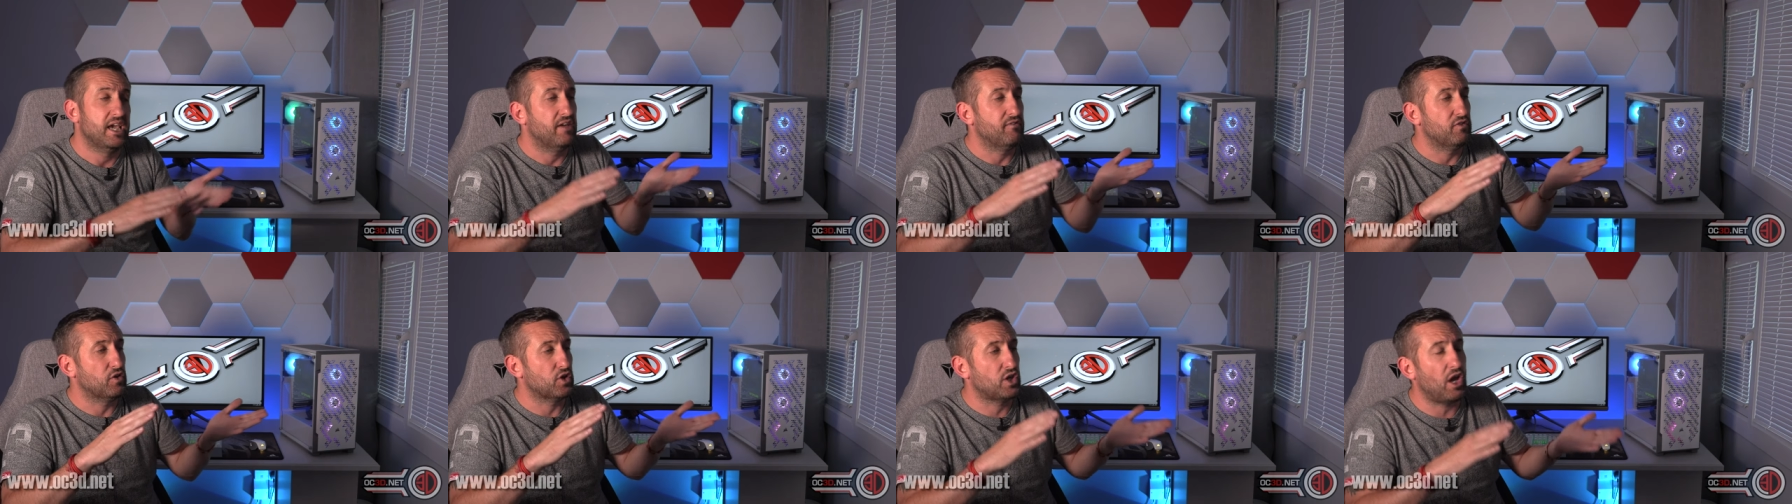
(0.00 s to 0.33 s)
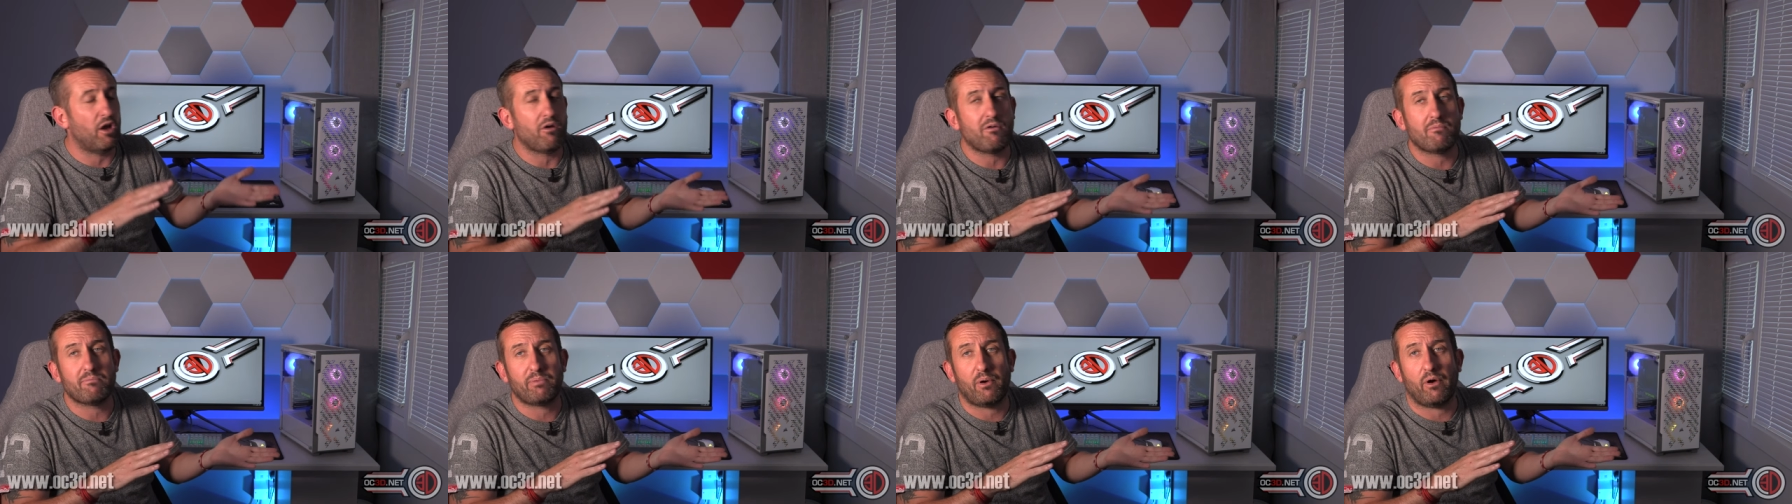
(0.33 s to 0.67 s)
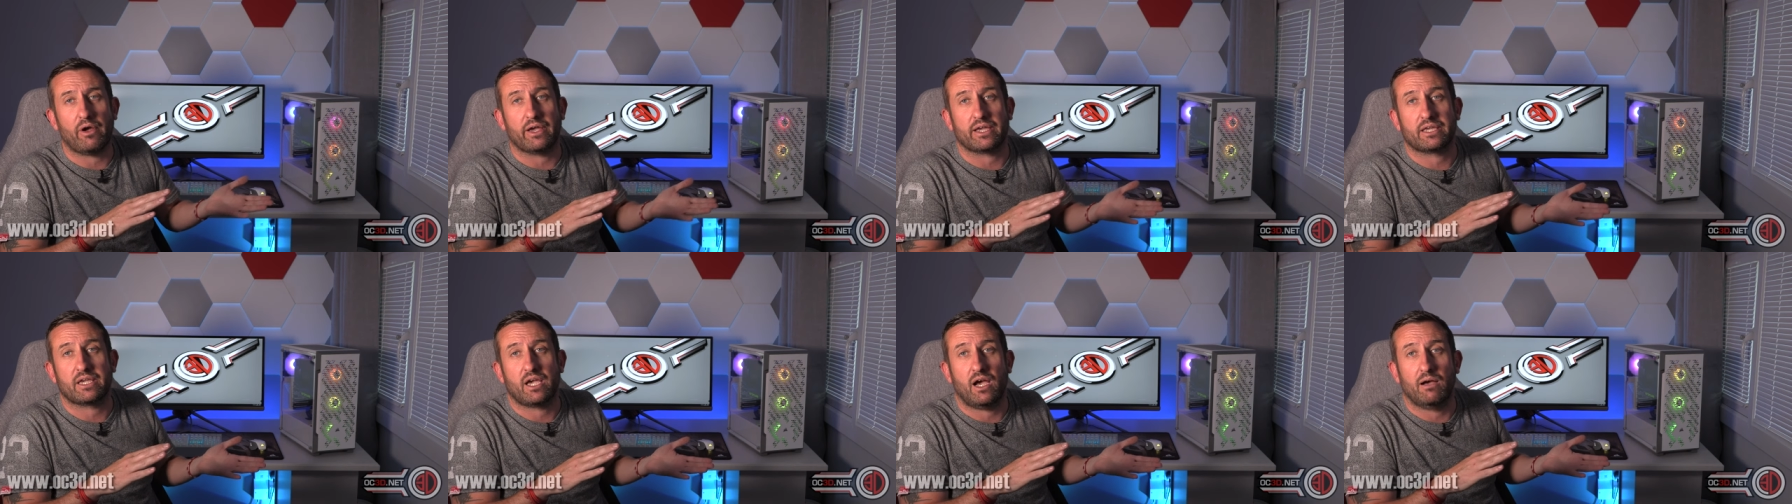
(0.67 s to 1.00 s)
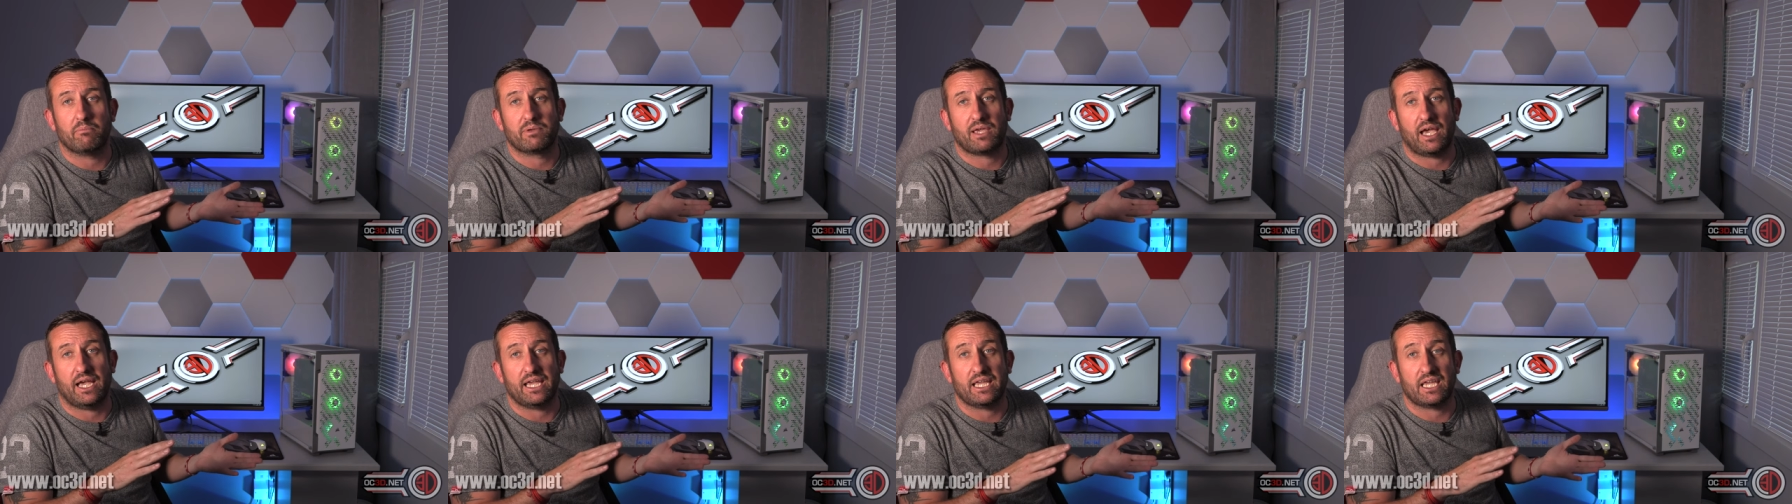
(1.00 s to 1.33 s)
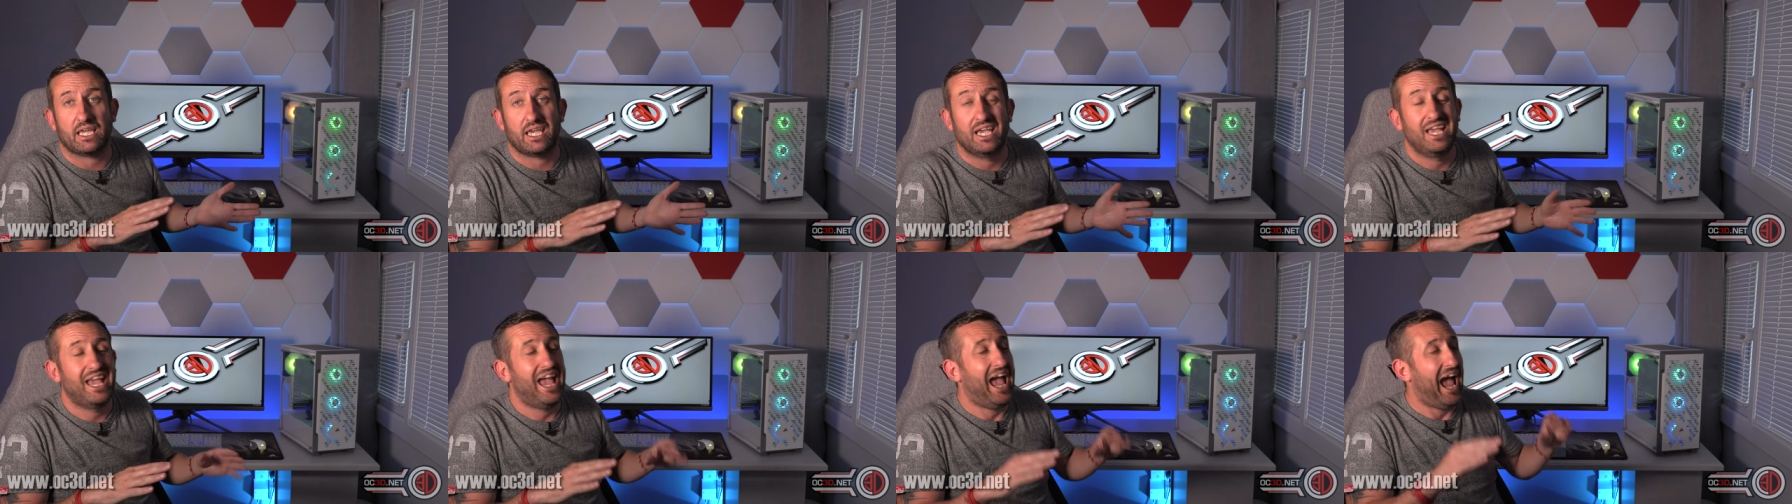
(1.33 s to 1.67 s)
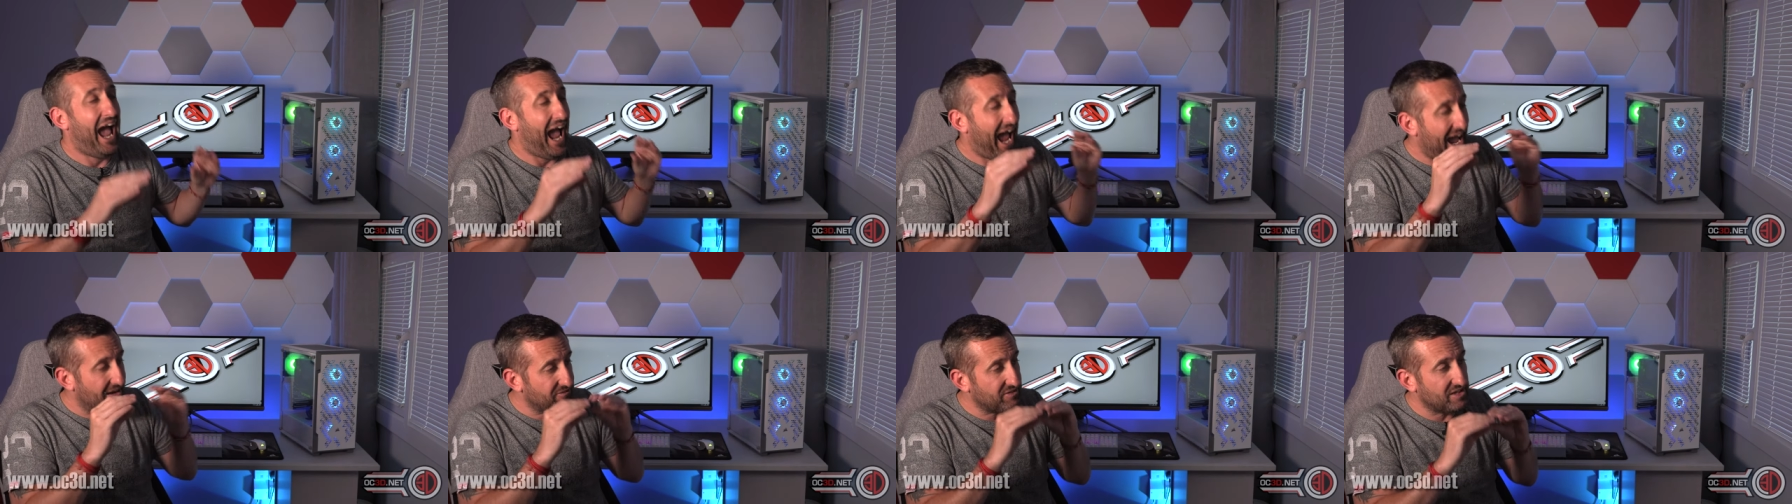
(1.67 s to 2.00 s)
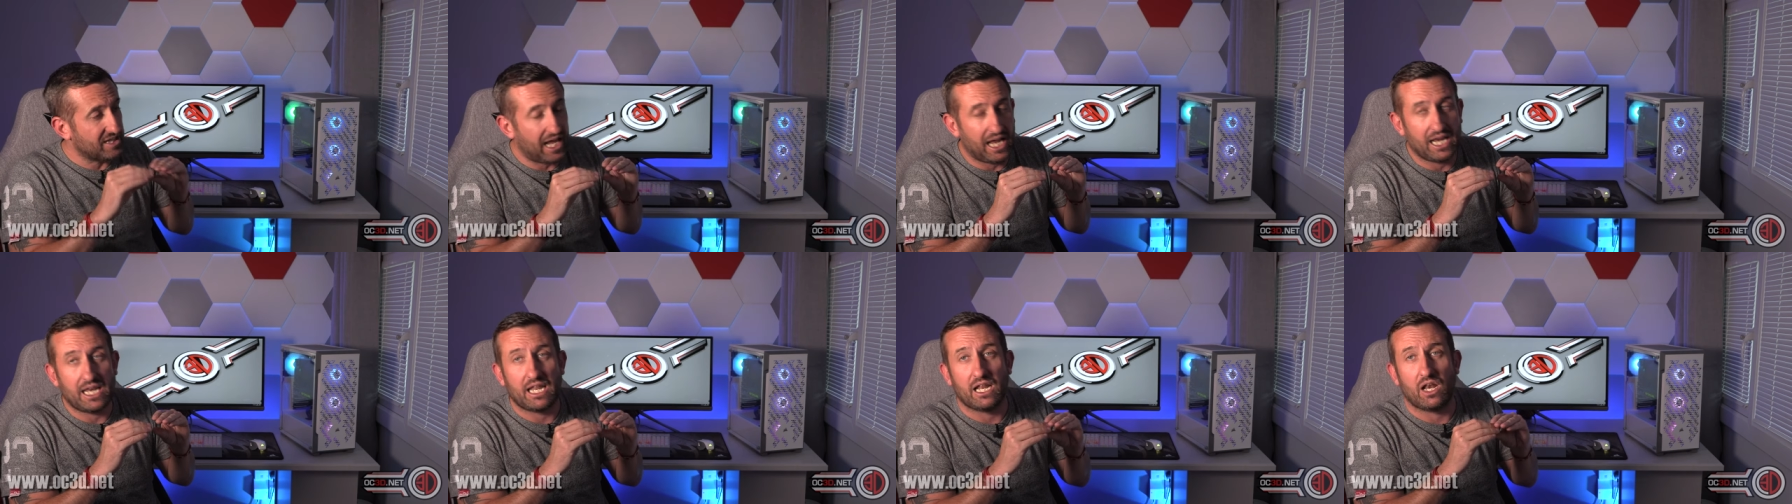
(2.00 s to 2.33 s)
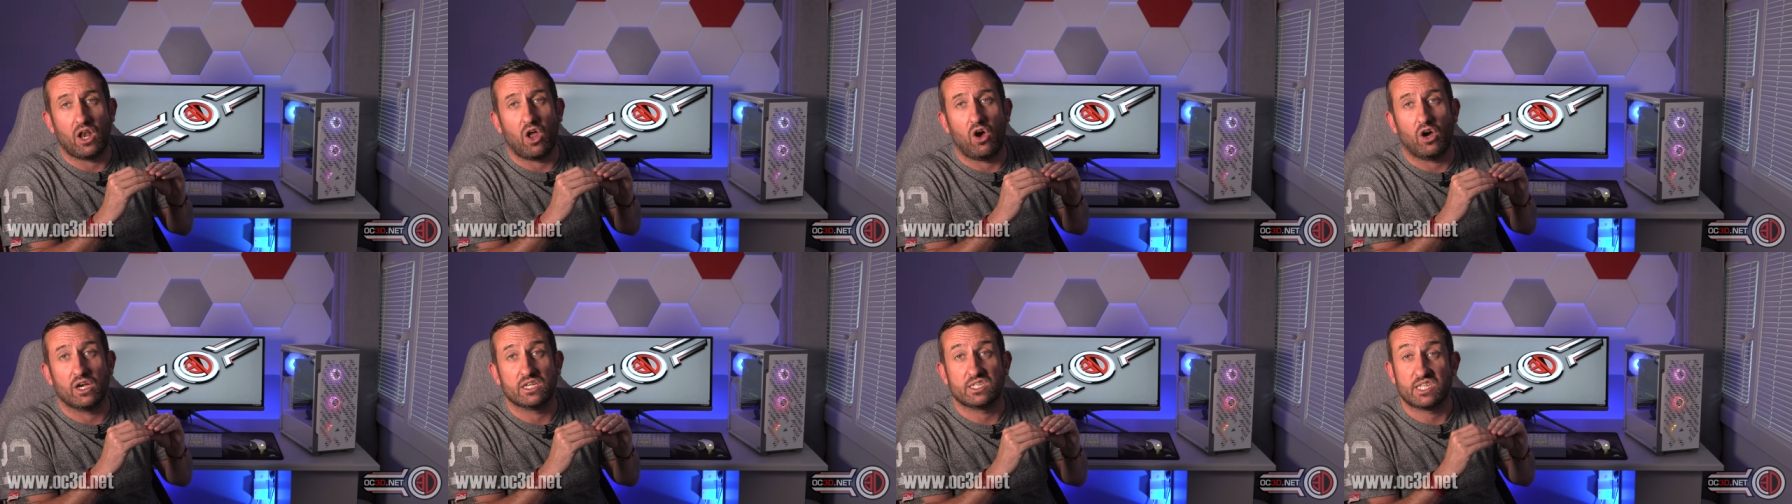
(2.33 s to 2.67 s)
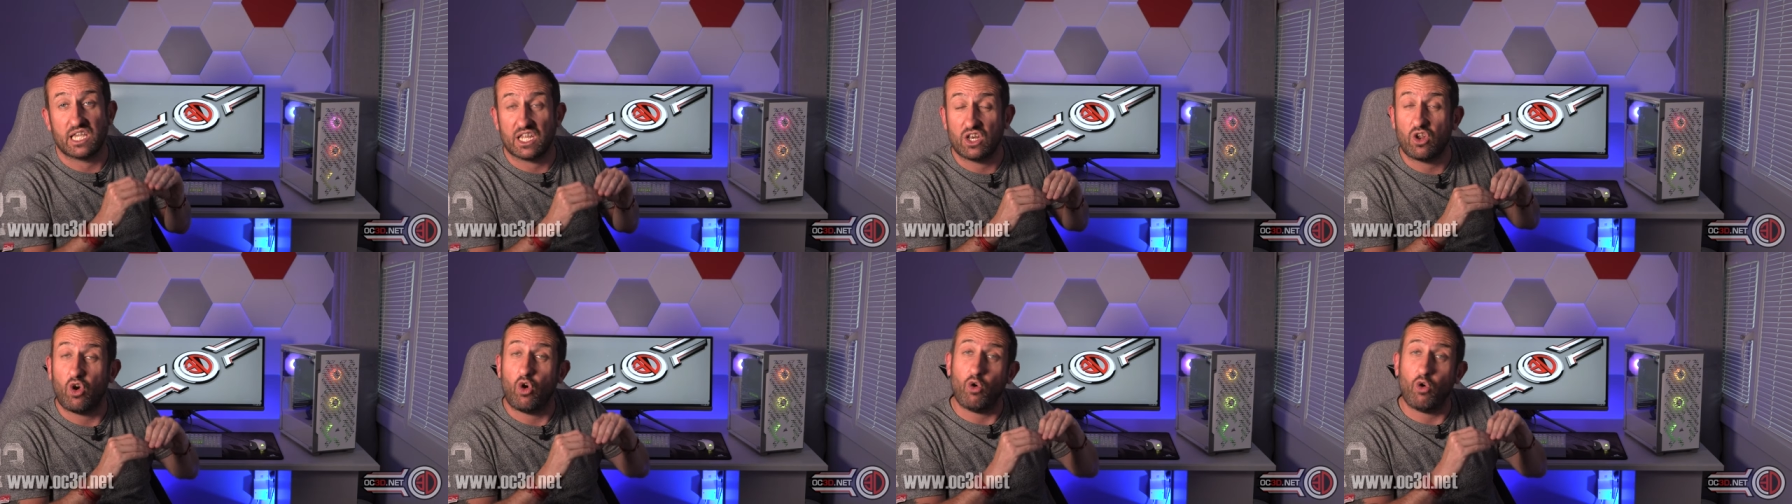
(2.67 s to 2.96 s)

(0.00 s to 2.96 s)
If you go and buy a cupcake, having that little icing,